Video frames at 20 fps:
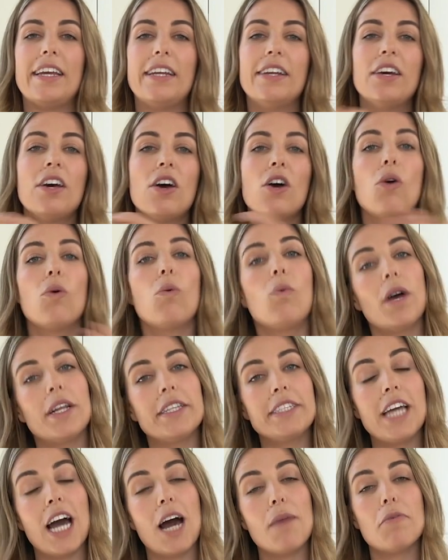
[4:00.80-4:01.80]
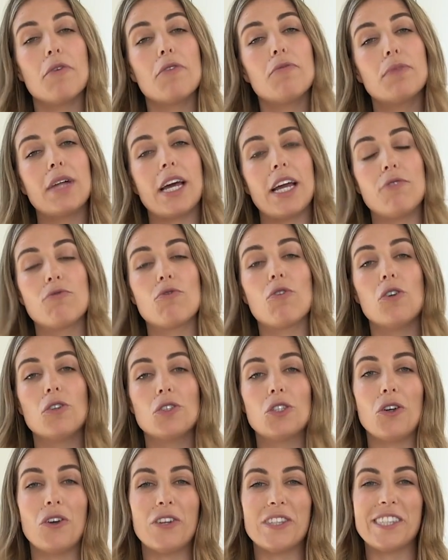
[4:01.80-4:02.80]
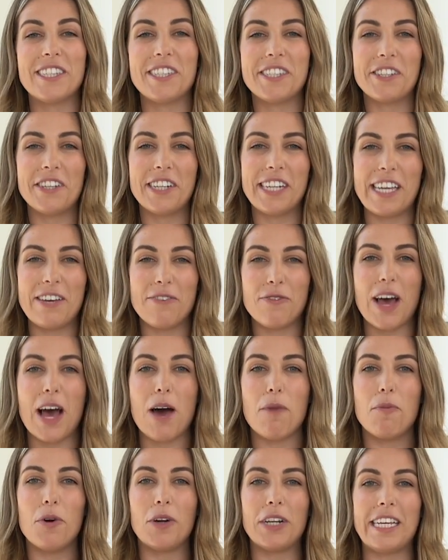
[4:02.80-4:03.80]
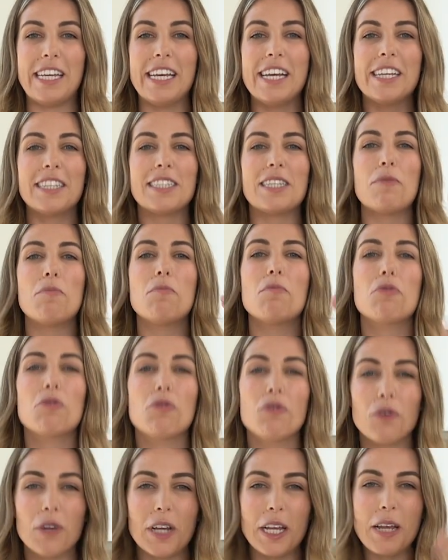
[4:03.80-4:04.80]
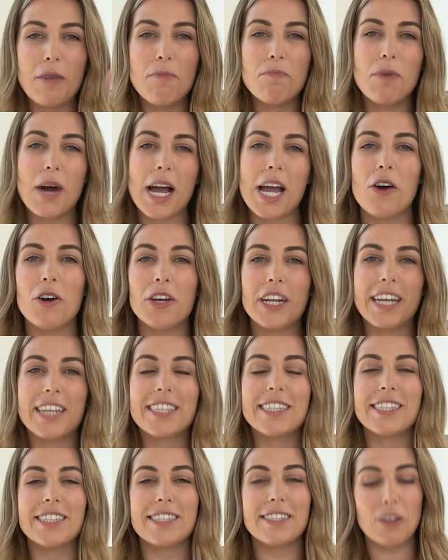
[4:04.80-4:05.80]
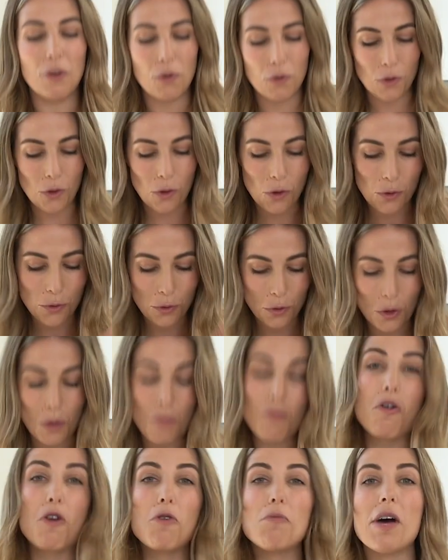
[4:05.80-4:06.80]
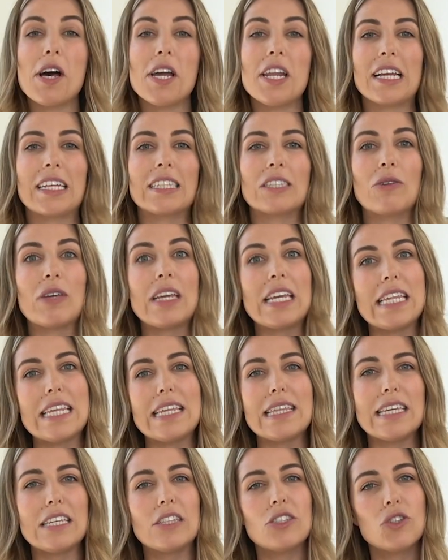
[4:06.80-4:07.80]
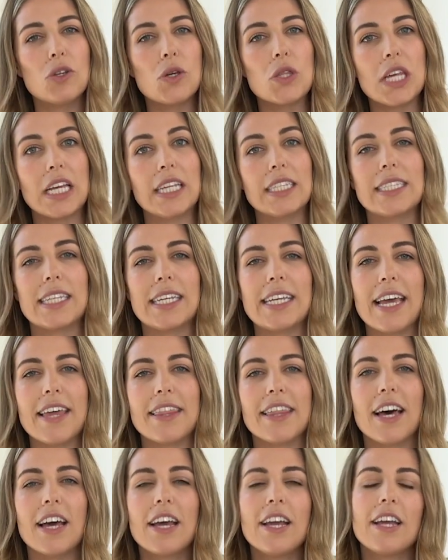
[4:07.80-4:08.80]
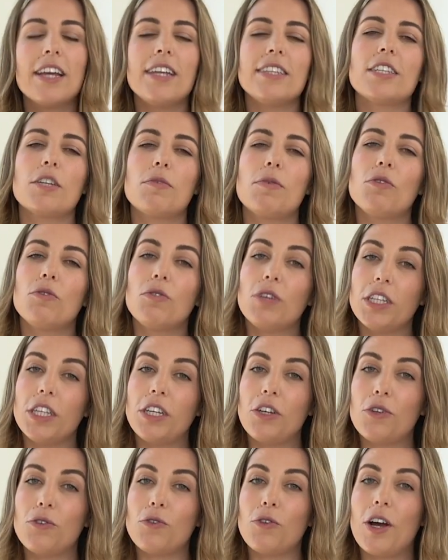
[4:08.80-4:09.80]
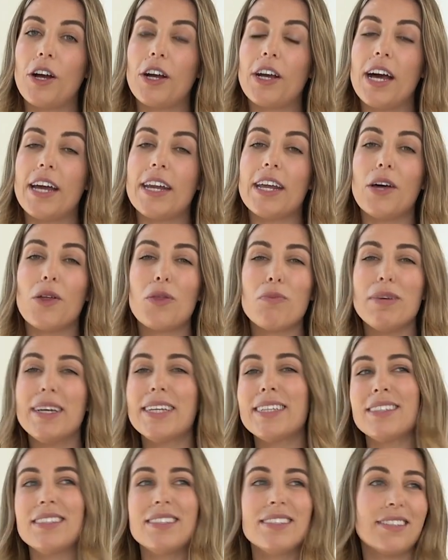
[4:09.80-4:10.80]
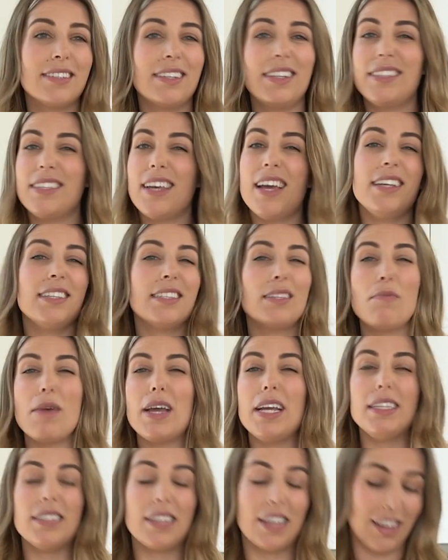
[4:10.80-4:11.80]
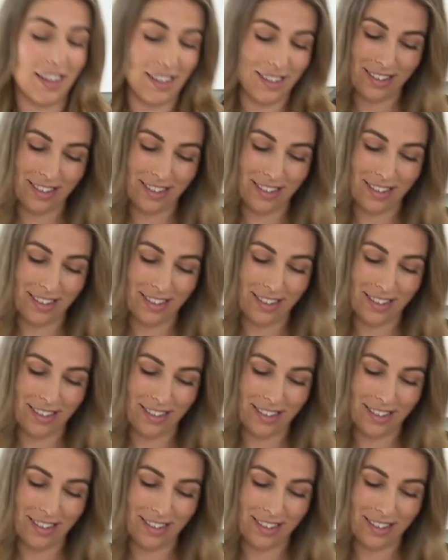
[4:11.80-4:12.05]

in 1 cup of plain rolled oats. This is gonna give our body some prebiotics. This is the food for the probiotics. So eating these 2 things together is gonna be really good for our gut health. Plus, it tastes amazing.